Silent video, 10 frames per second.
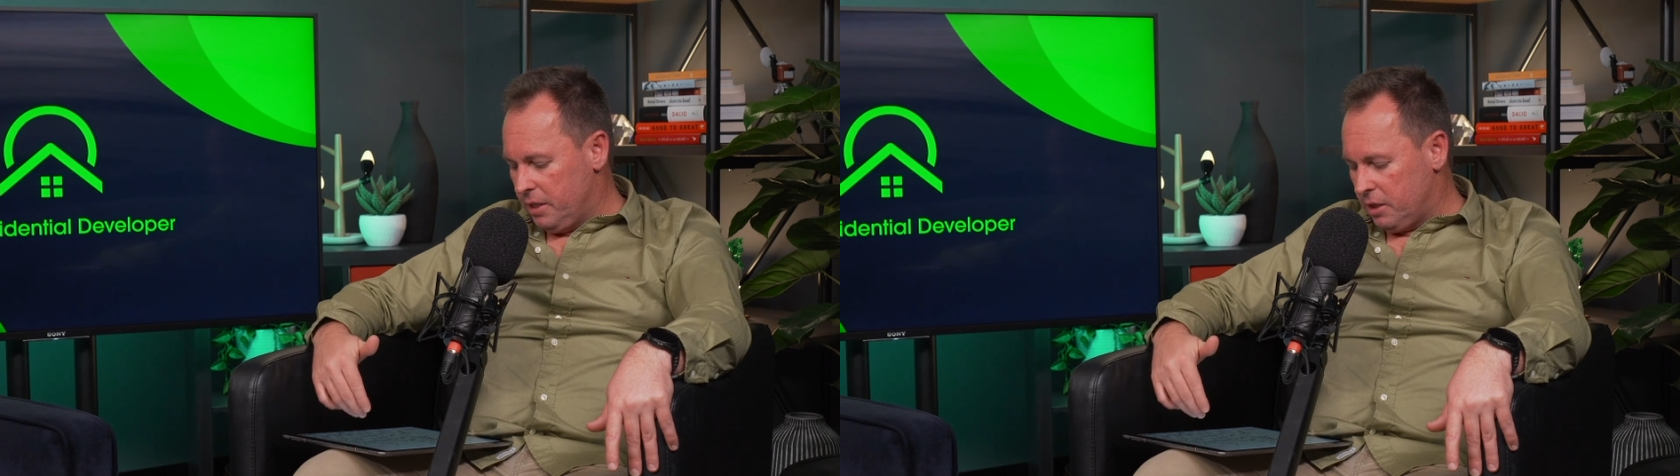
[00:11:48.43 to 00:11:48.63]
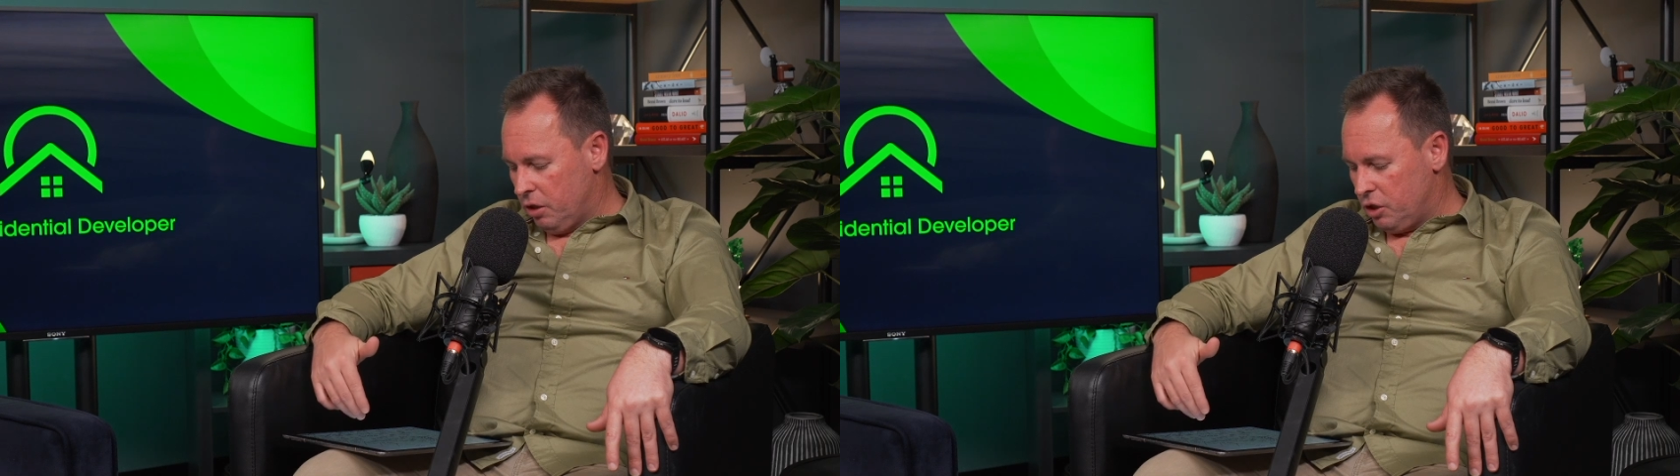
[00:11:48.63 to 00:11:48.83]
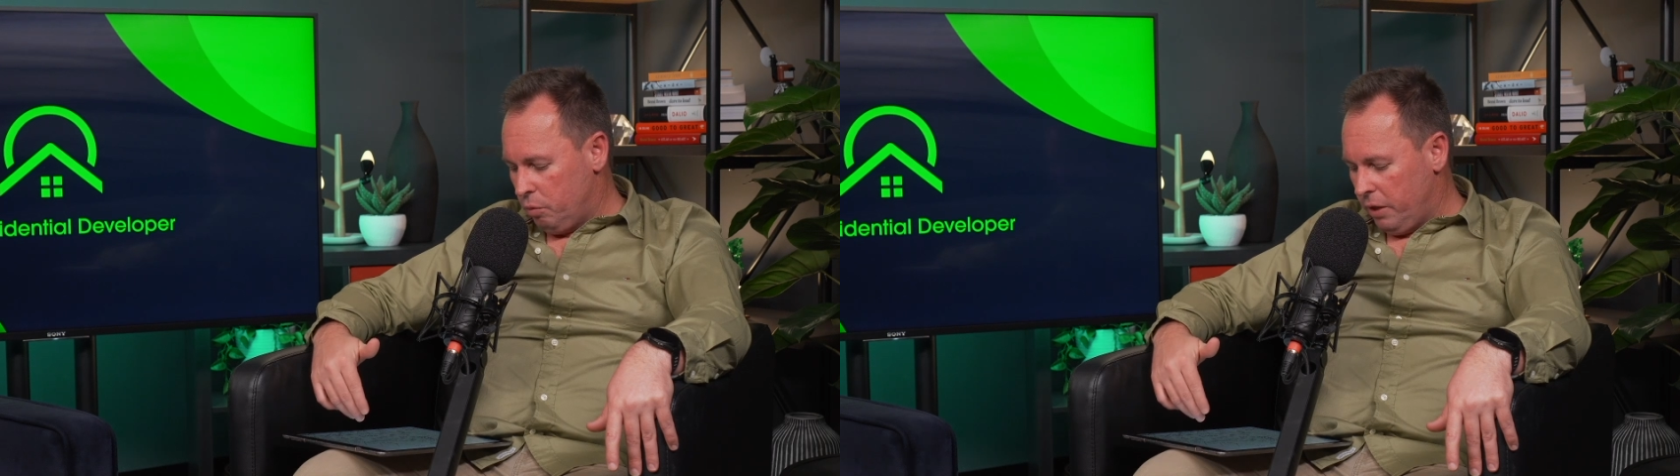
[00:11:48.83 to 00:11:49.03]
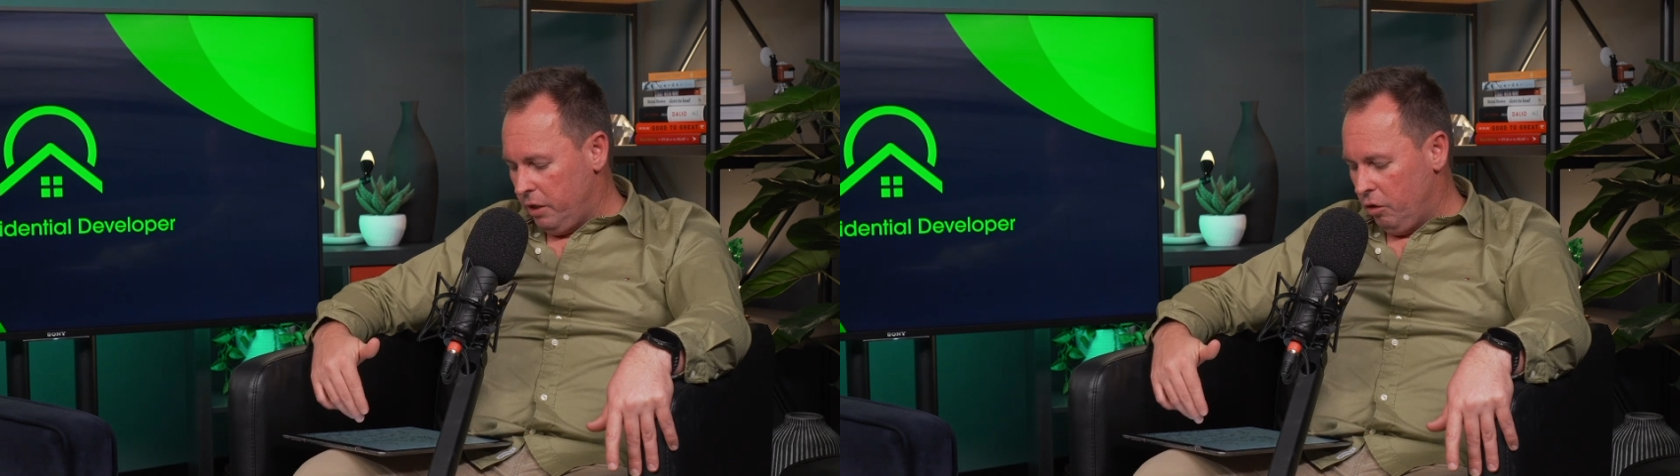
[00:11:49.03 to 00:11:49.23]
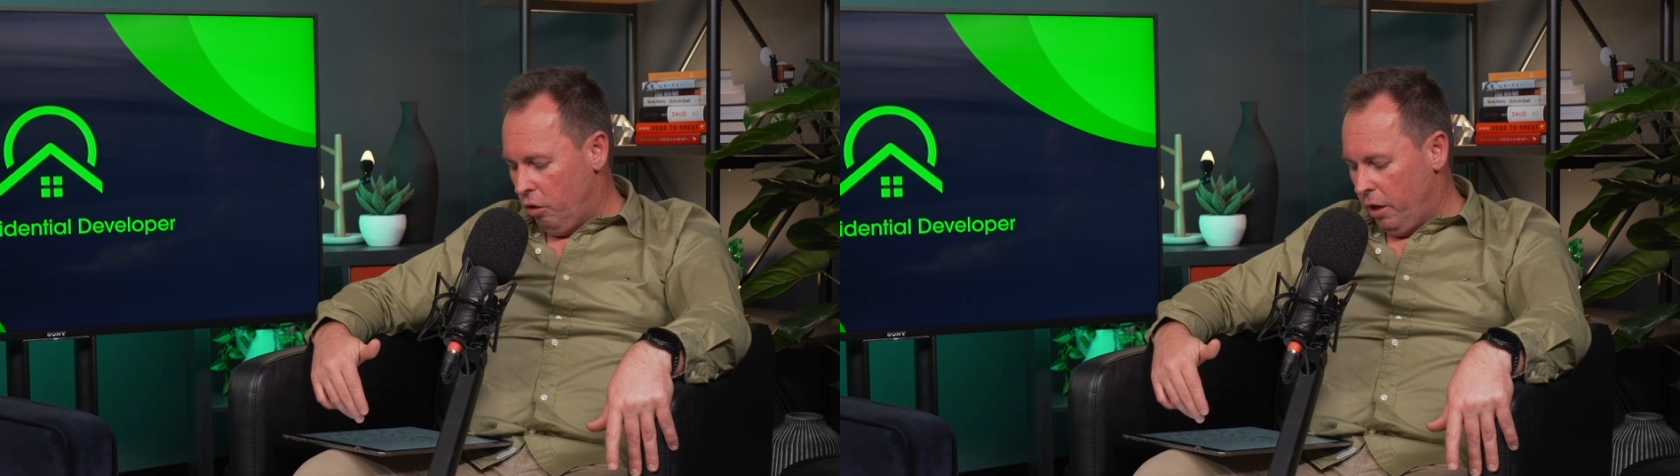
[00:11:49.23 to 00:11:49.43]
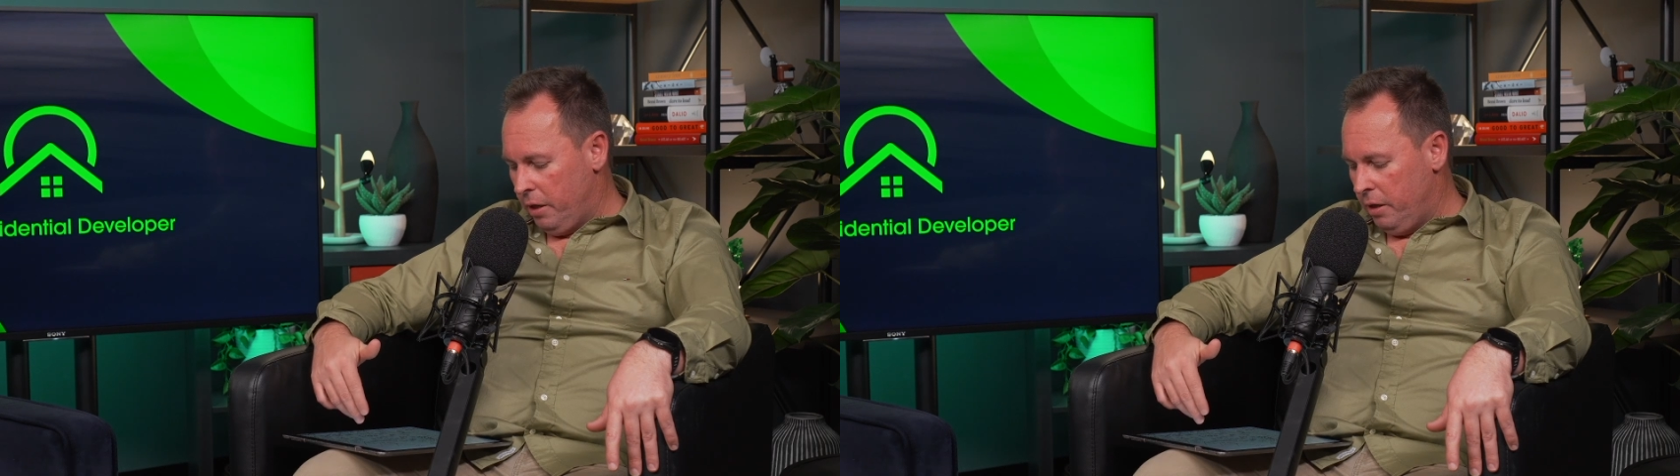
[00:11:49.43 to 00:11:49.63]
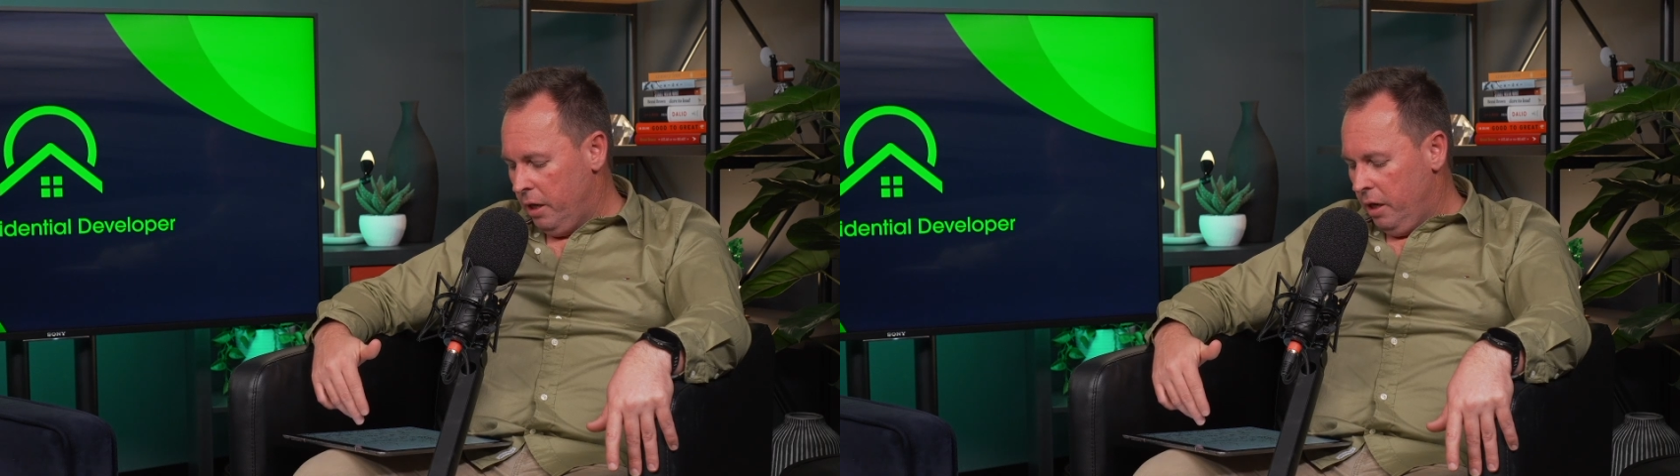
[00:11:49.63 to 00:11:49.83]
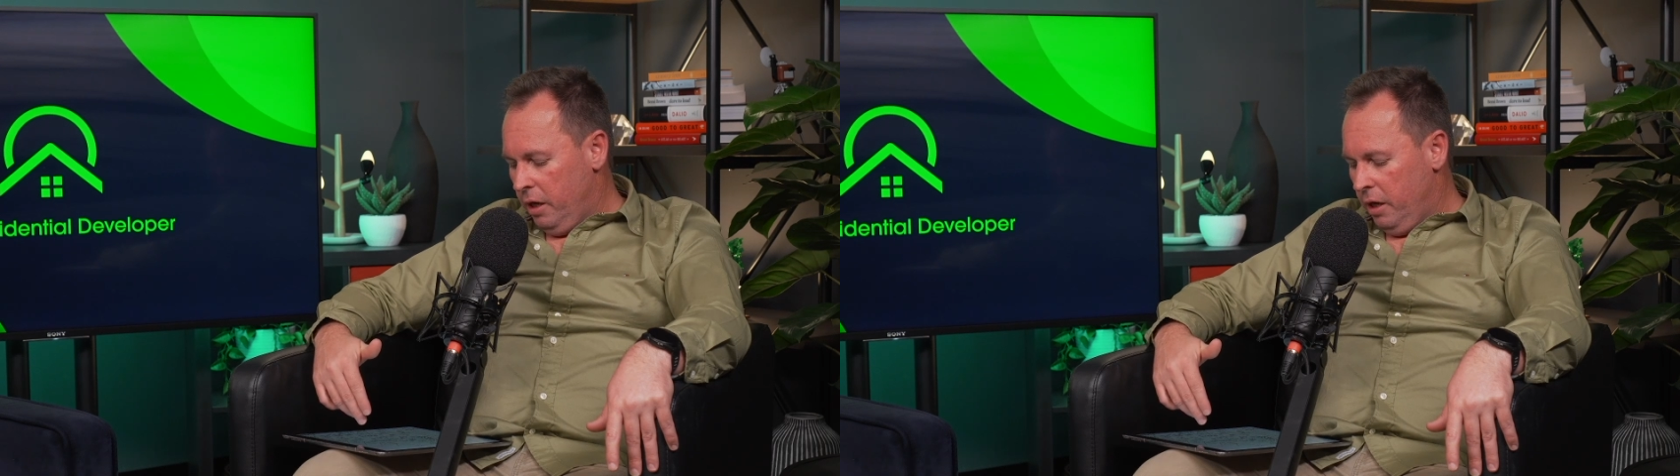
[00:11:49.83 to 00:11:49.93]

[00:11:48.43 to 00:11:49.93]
it's got 29